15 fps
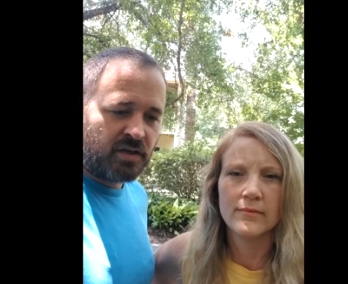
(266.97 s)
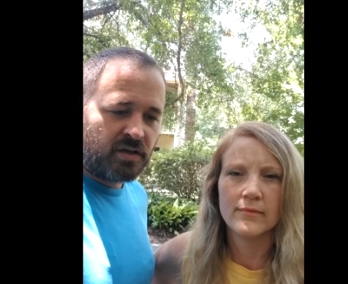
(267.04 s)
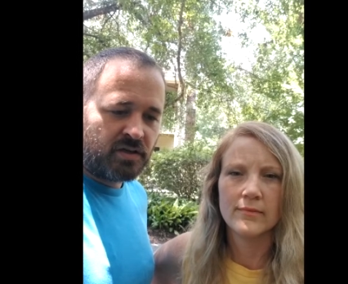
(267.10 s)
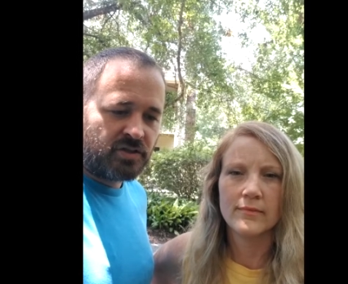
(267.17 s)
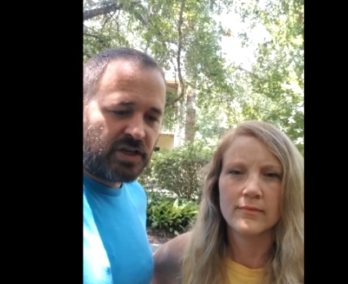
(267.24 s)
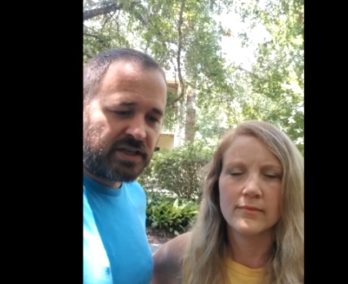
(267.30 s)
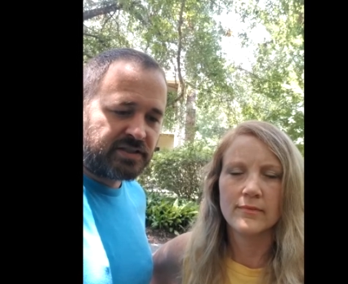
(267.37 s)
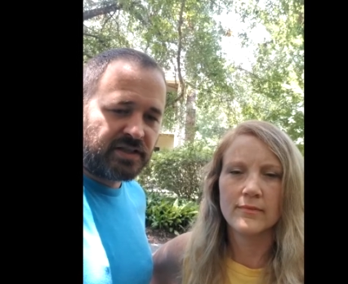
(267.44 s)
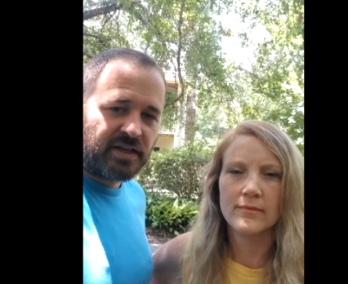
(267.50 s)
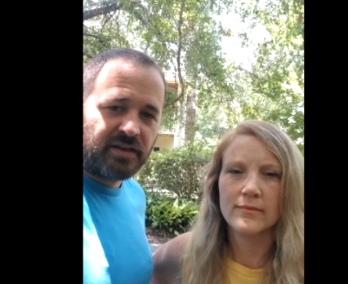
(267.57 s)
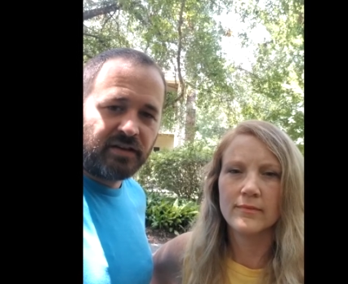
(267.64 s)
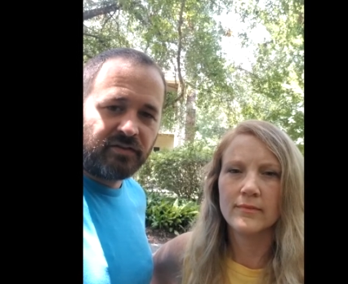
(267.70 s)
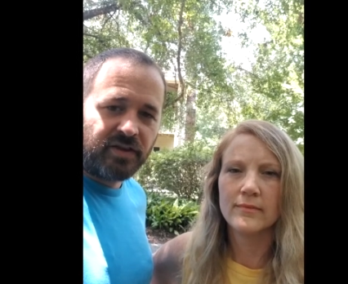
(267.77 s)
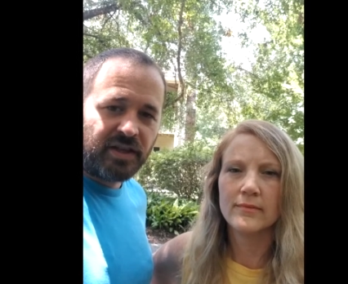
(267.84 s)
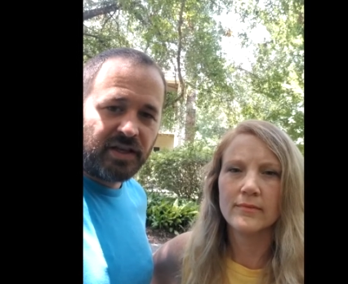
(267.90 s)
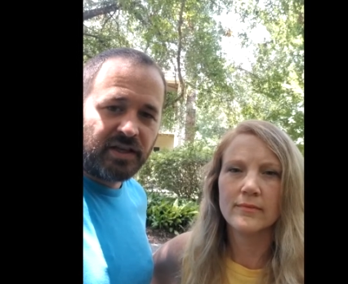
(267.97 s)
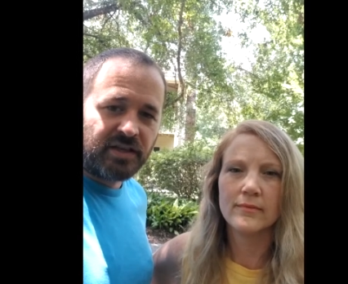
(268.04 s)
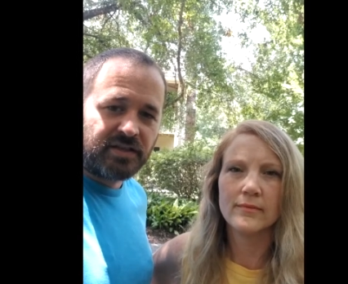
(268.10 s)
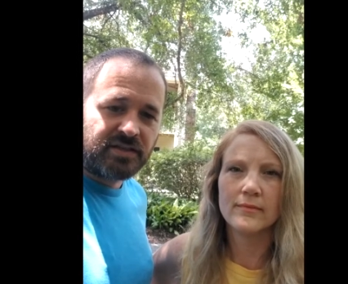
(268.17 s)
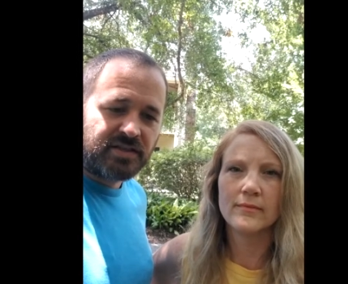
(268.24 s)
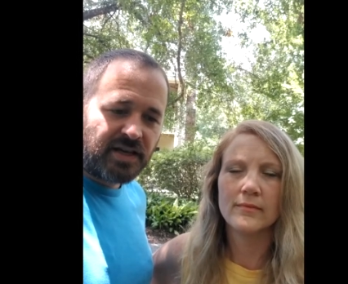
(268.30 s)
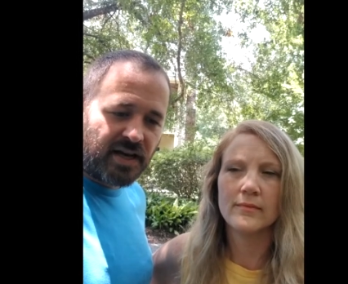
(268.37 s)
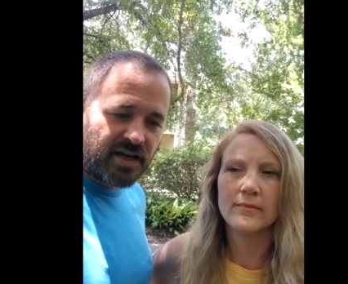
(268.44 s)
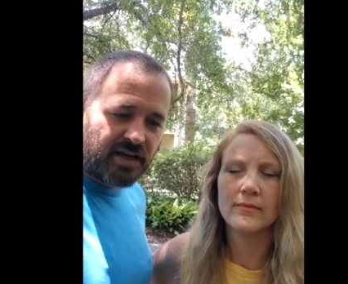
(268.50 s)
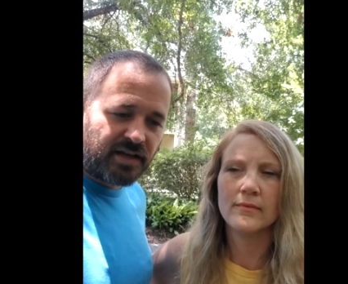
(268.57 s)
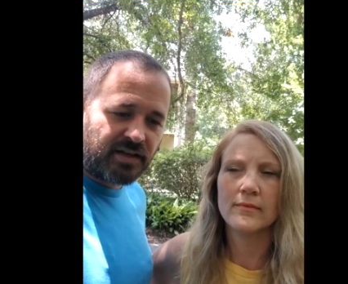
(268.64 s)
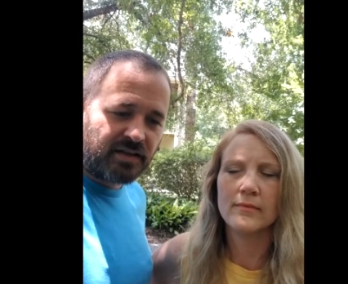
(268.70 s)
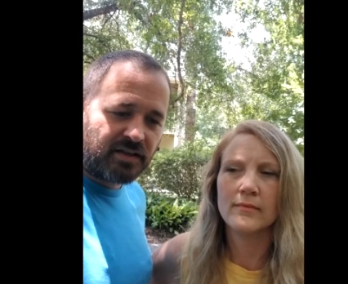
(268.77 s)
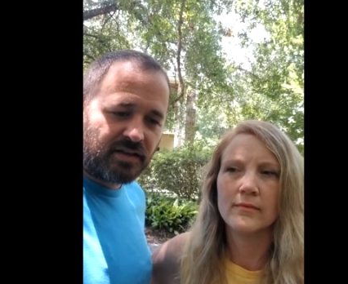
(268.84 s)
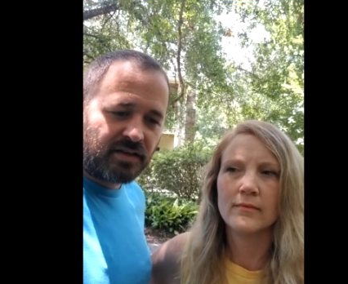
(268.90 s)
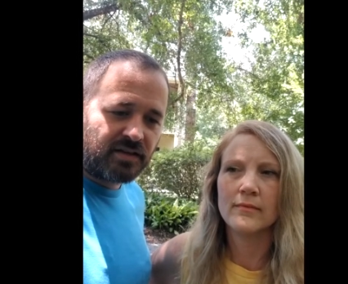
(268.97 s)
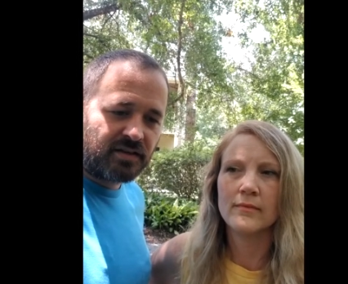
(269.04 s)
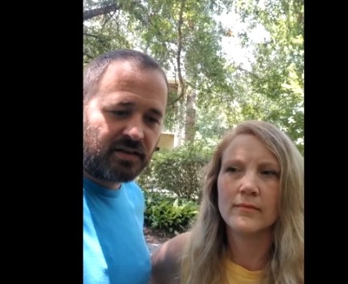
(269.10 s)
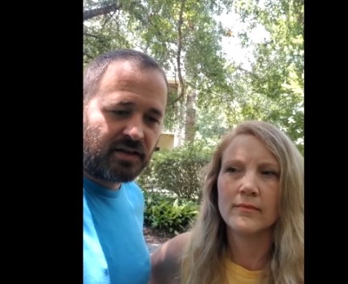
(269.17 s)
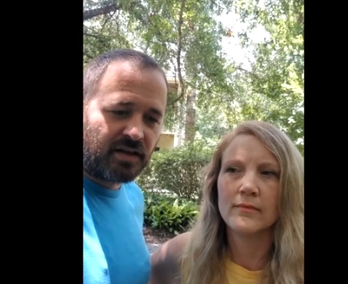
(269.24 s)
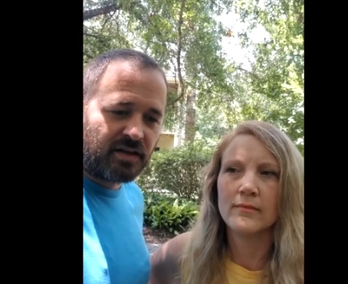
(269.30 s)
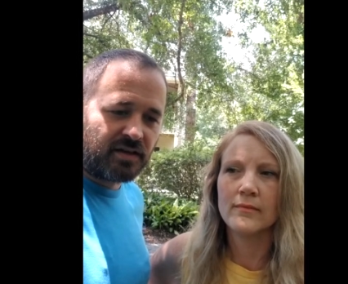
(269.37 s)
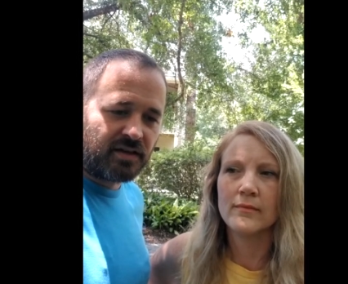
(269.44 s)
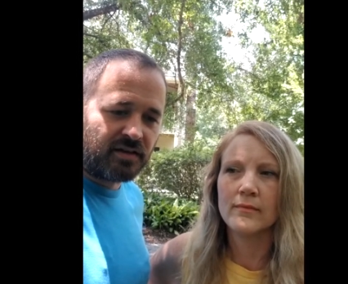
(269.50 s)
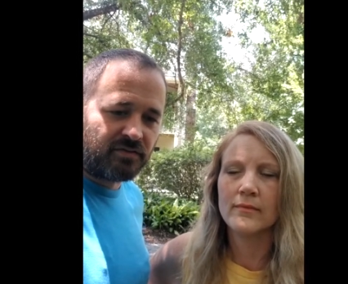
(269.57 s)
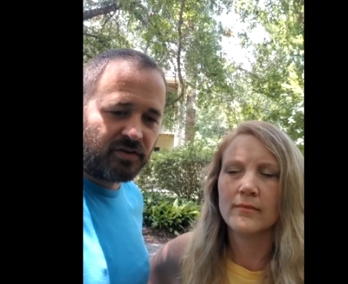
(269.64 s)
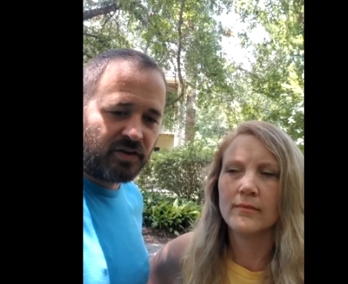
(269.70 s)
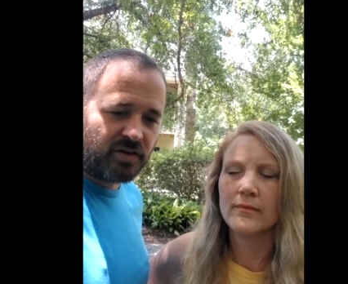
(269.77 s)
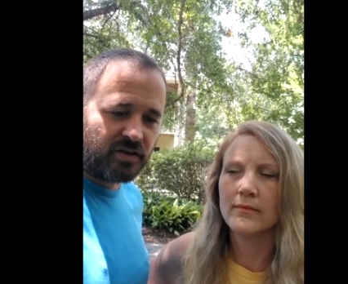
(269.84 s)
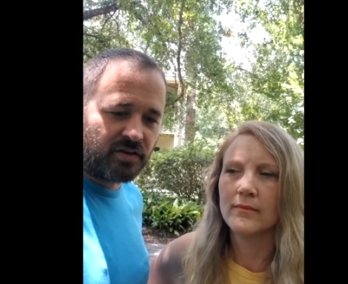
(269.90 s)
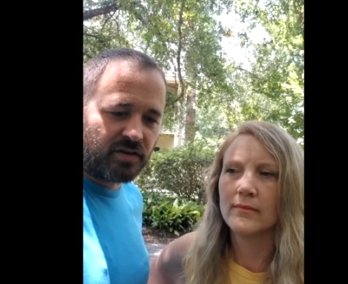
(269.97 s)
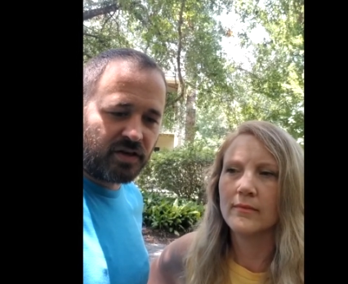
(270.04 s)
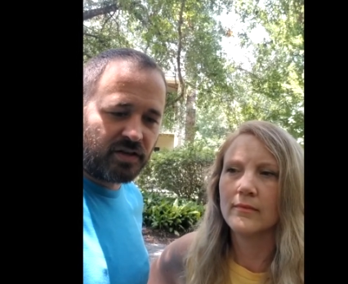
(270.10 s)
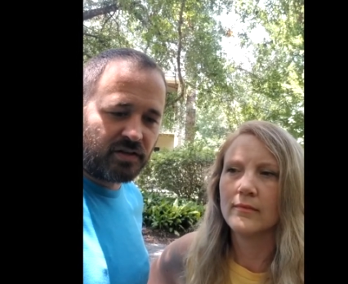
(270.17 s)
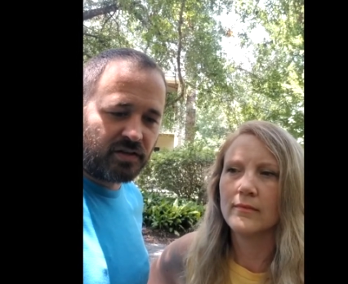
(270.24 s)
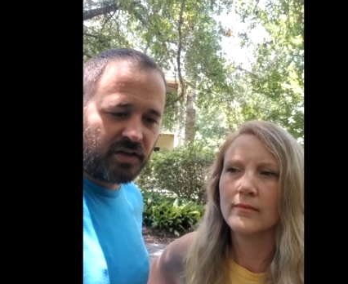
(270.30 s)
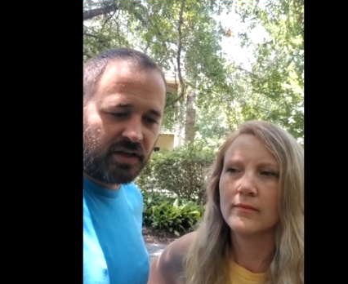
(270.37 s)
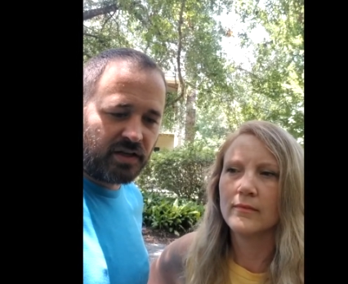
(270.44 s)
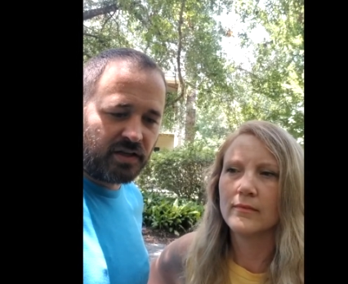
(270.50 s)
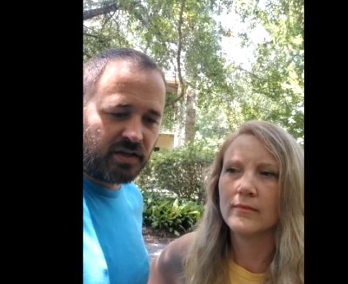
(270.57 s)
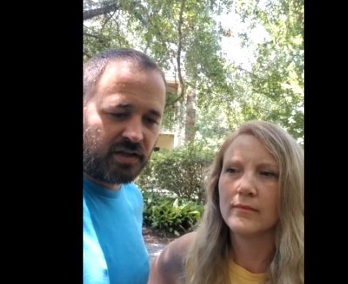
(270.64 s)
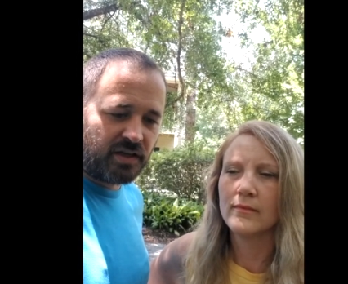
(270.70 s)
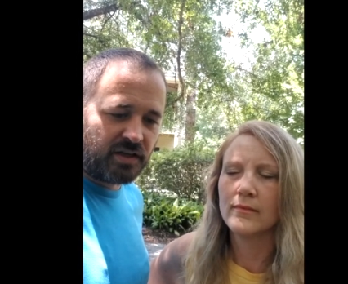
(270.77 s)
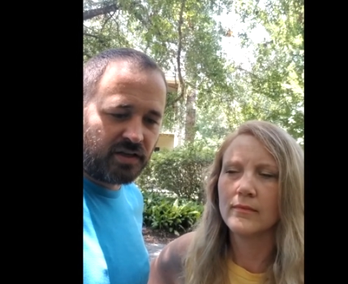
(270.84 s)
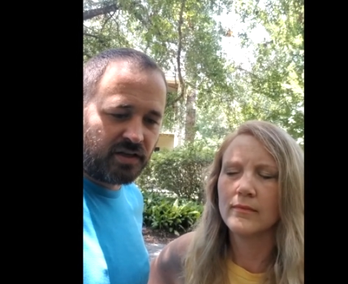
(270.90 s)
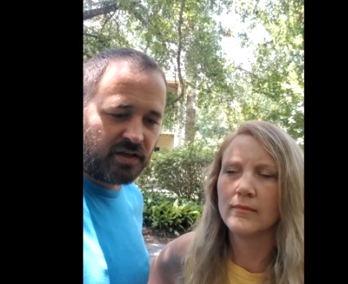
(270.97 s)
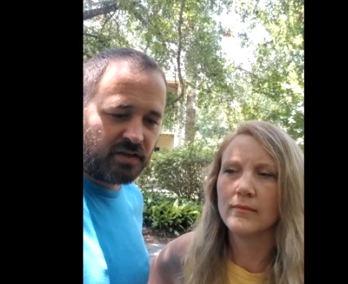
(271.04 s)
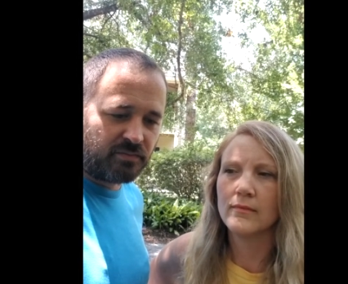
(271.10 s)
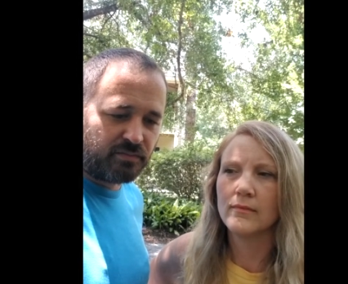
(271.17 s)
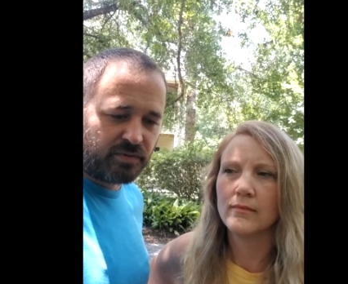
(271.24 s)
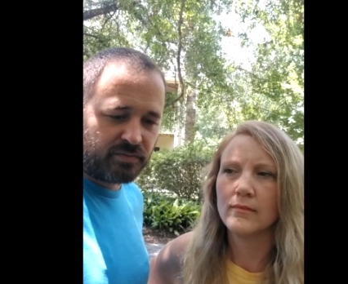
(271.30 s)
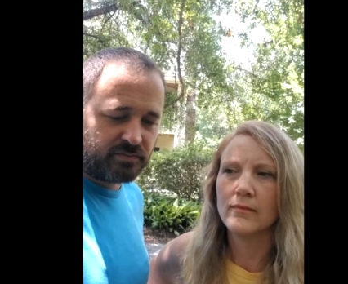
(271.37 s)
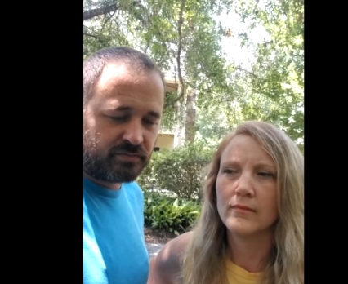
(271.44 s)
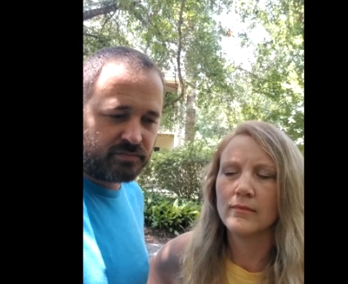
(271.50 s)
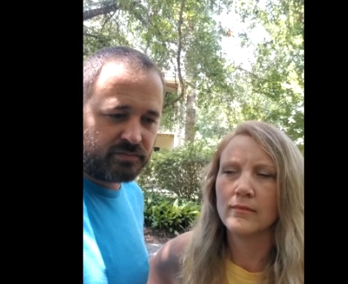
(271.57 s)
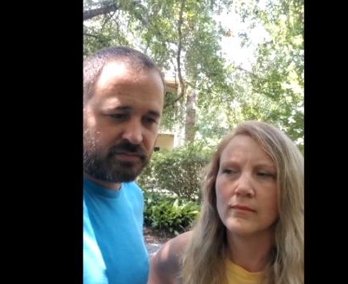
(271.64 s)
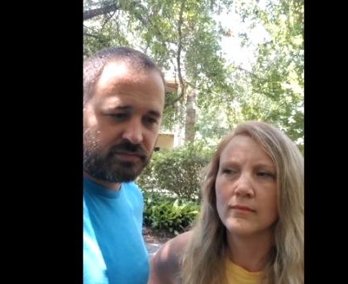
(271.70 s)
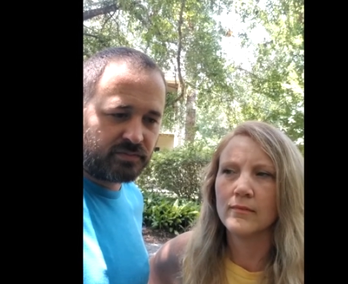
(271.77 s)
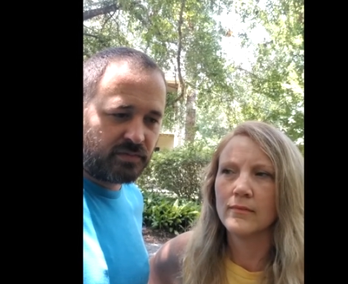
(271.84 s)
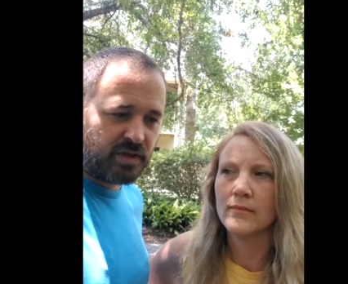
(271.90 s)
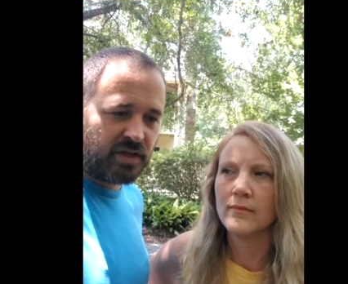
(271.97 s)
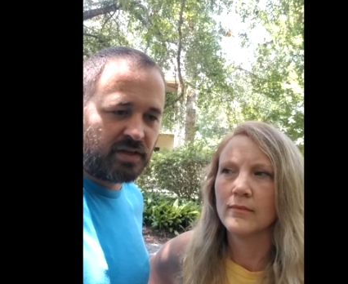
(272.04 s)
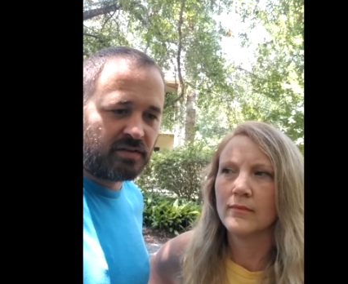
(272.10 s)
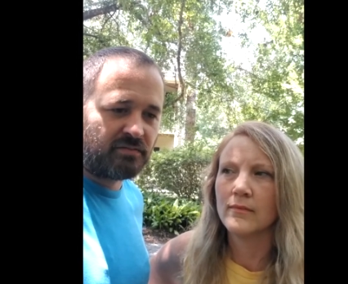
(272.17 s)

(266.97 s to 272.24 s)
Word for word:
Speaker 1: checks out everything inside uh, of her, and, and it ended up he